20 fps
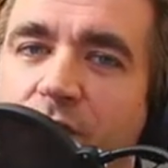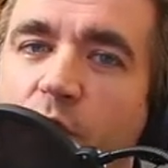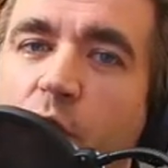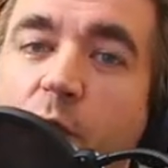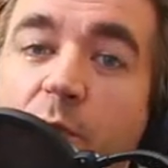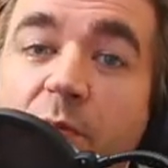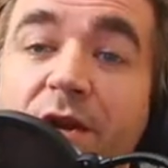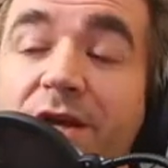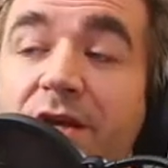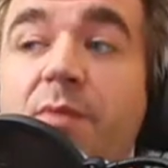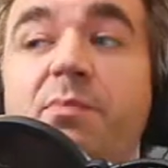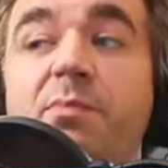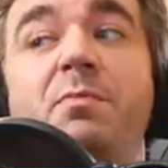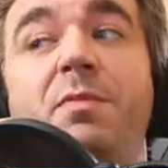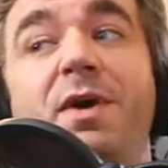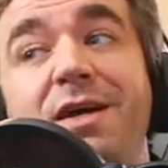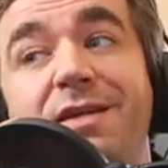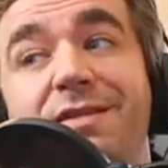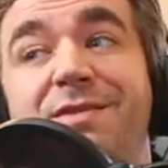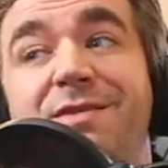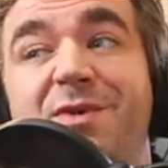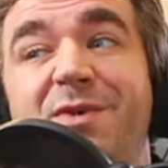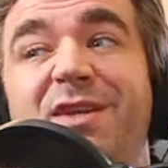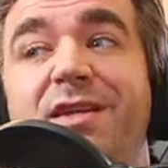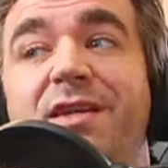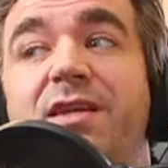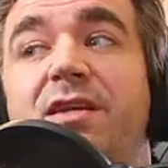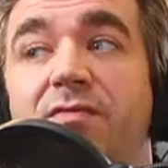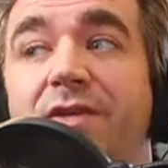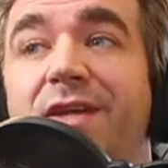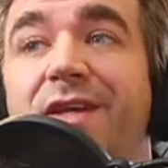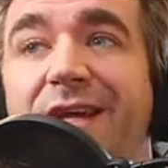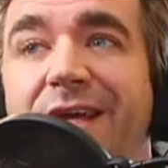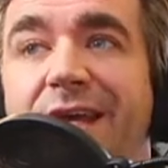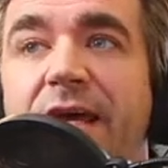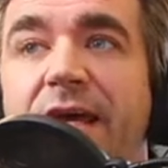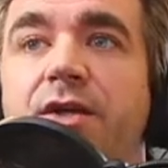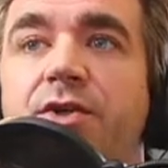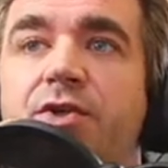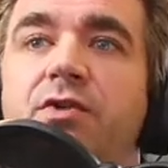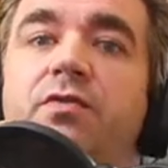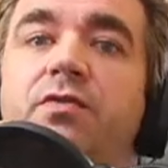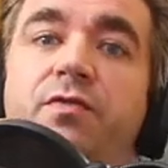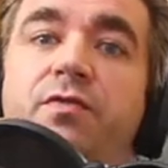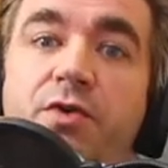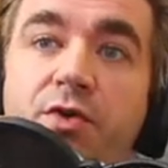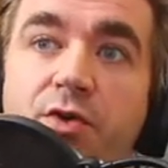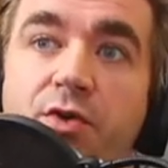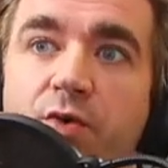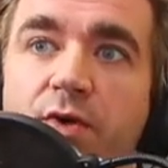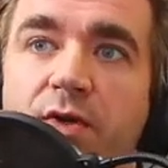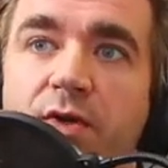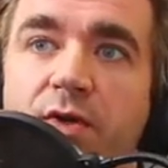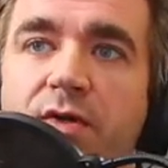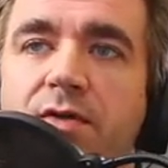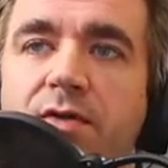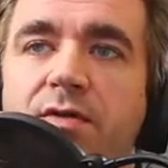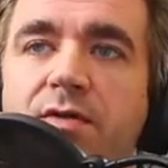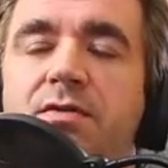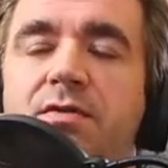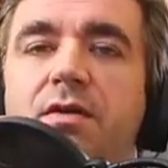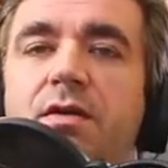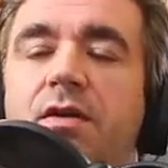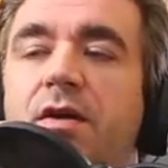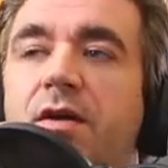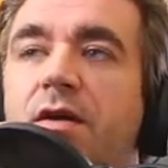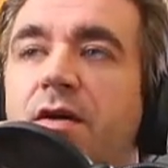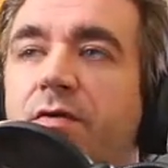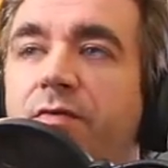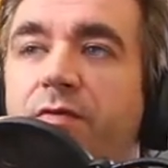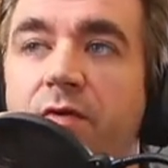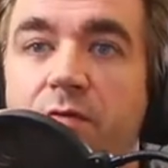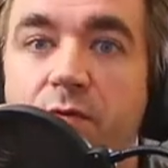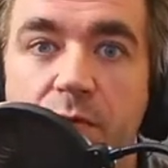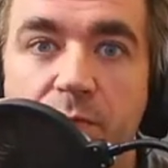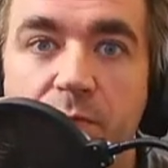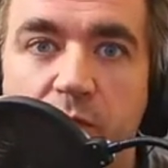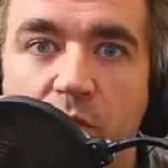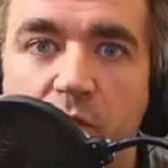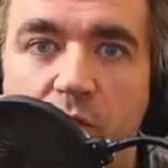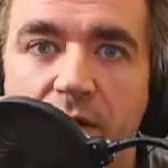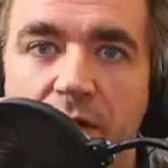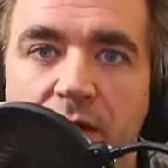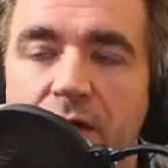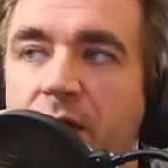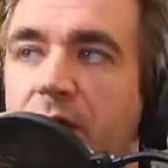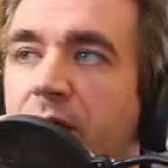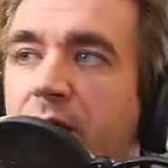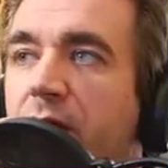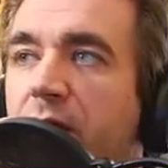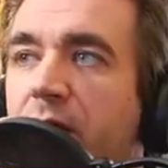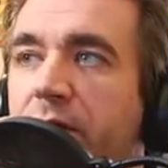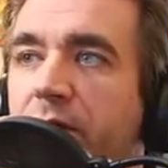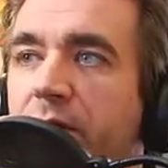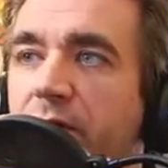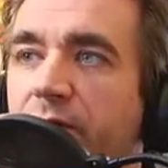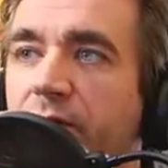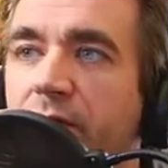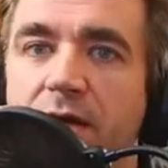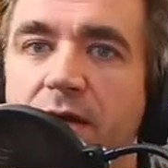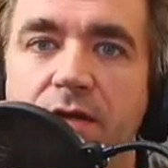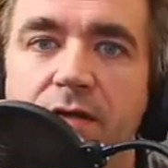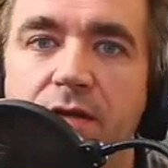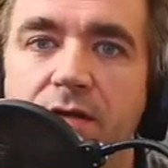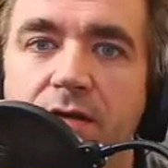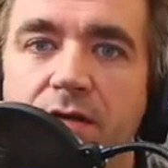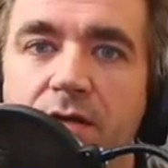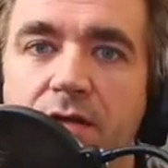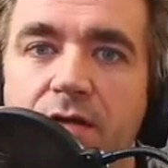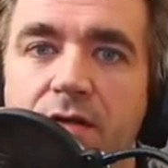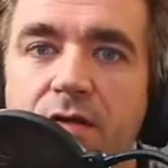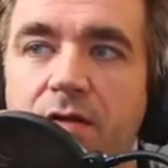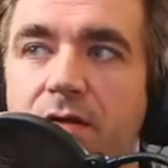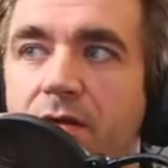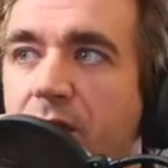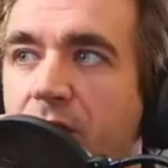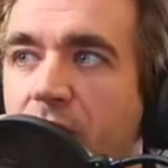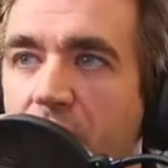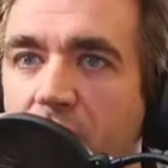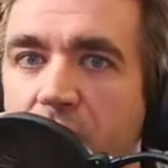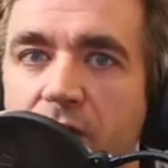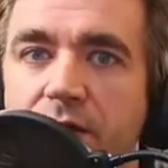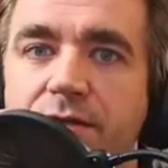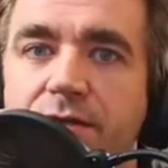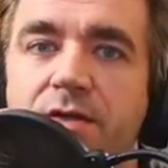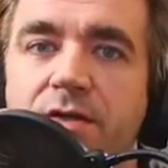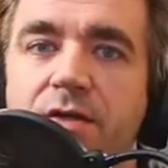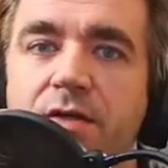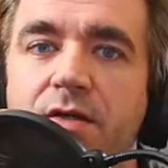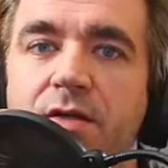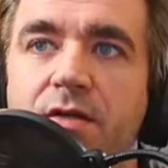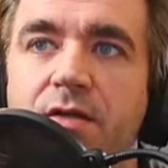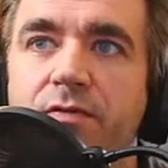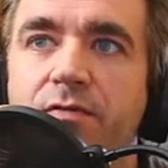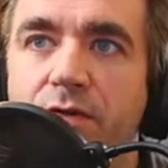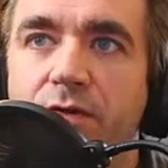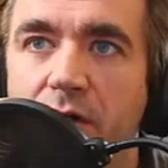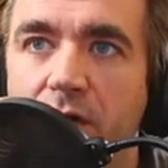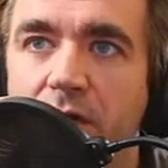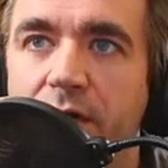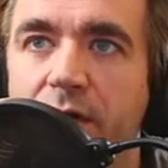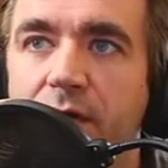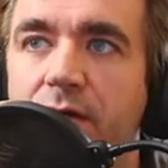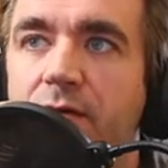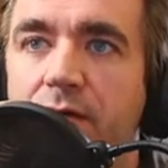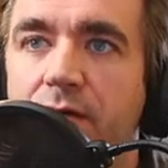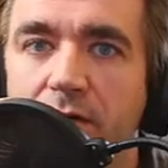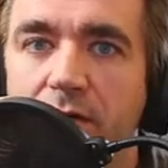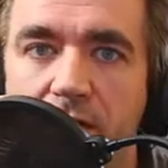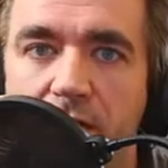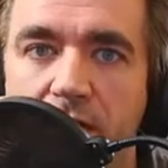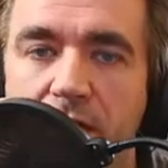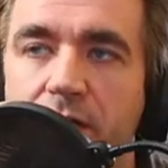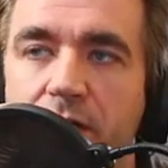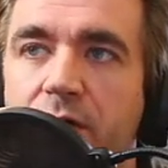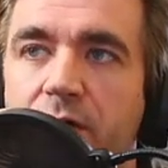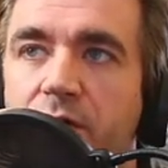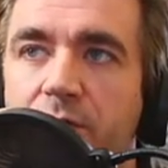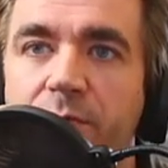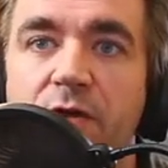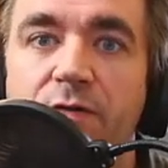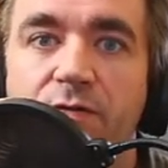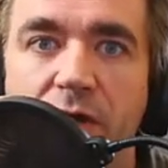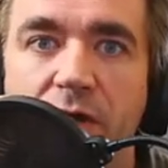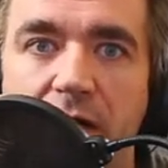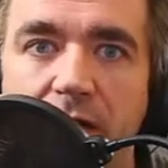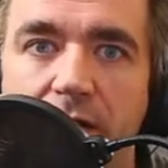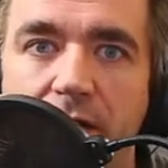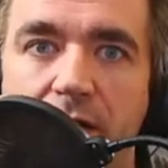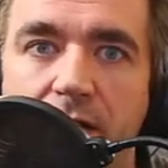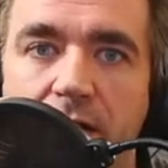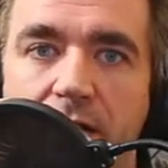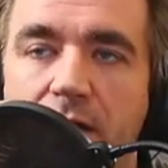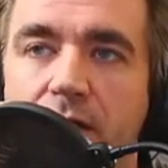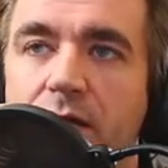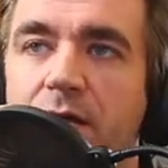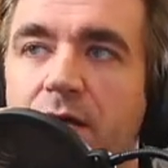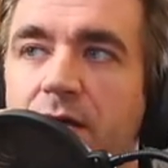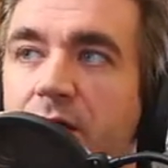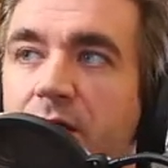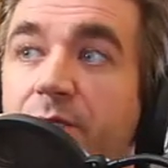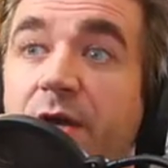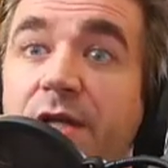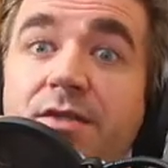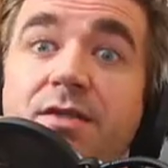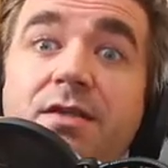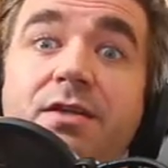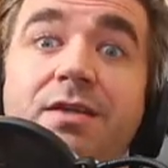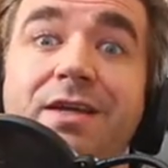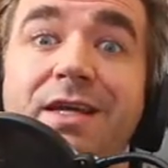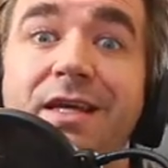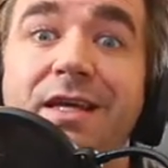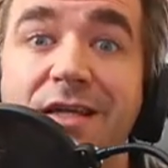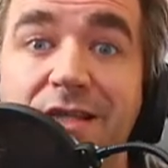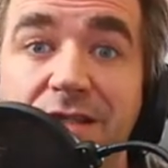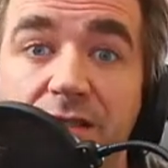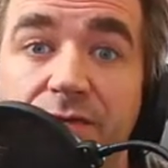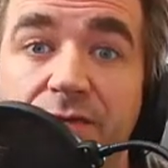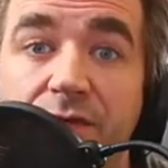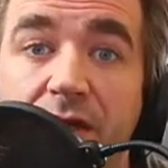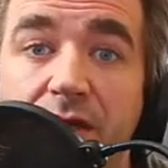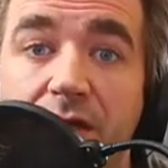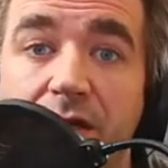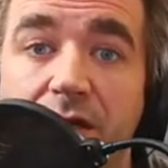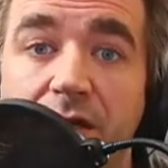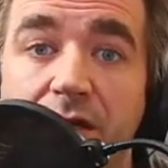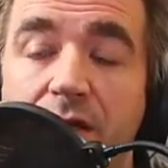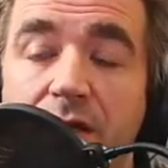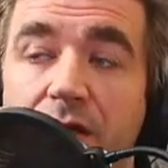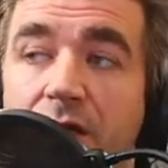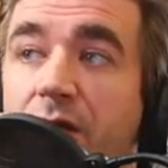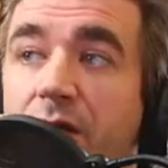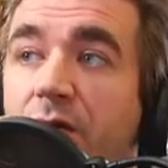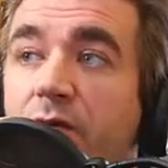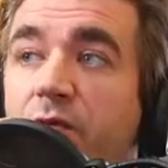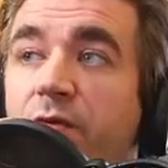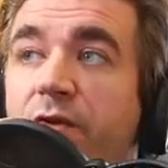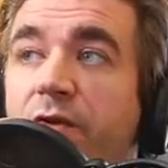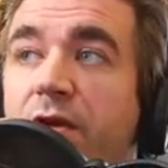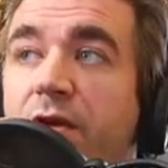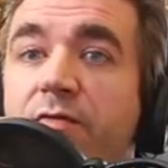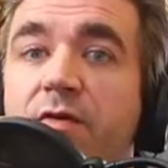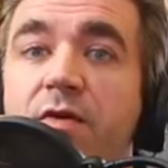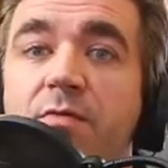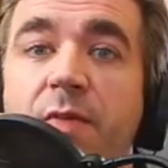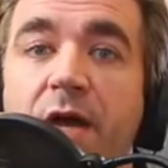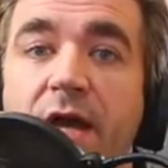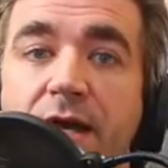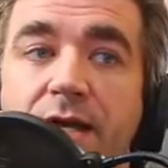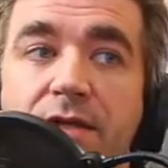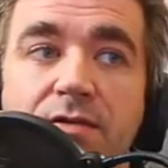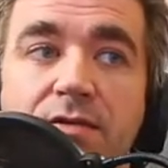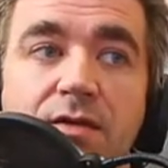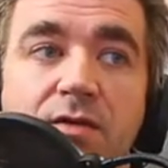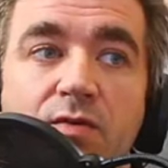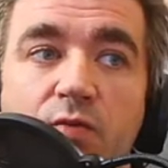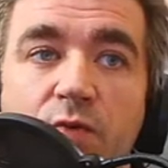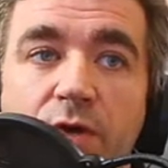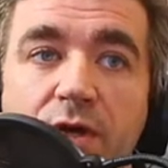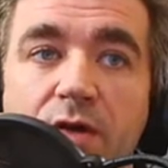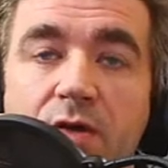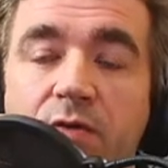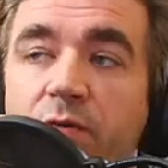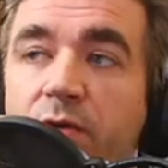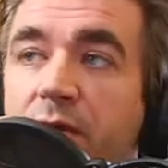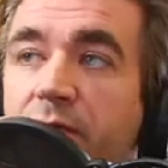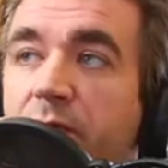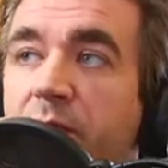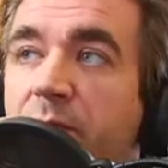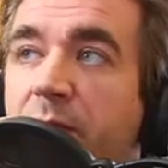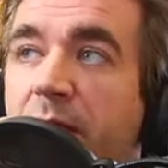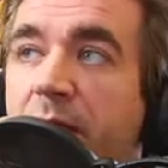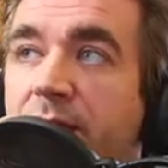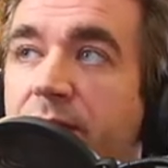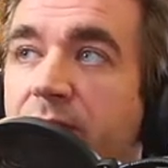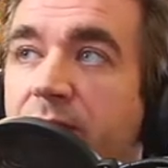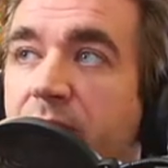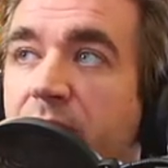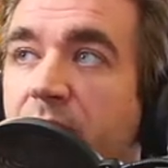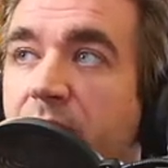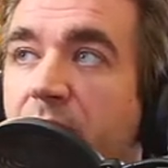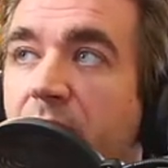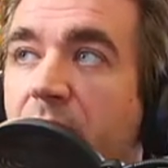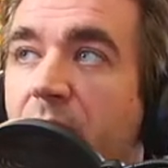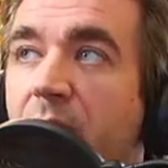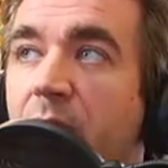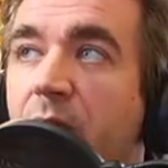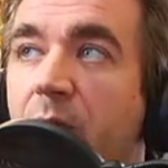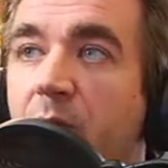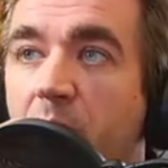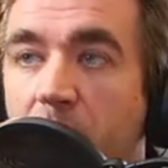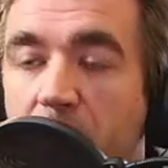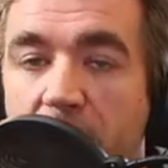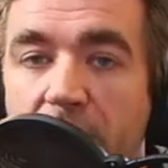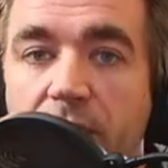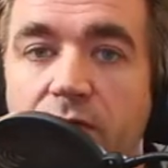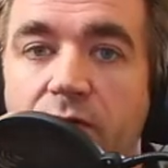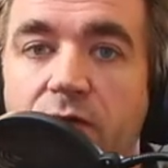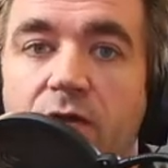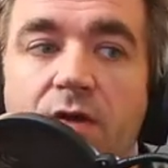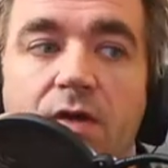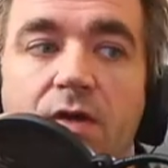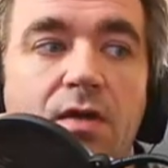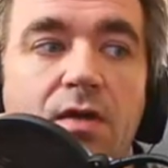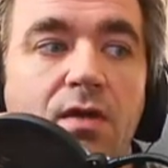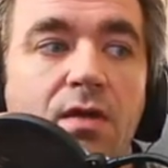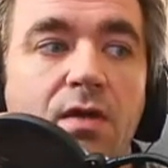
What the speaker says: they're opening up the possibility of litigation for doing this, for reporting on the fact that the currency of Turkey, the lira, could be failing. It basically is failing. With every passing week, with every passing month,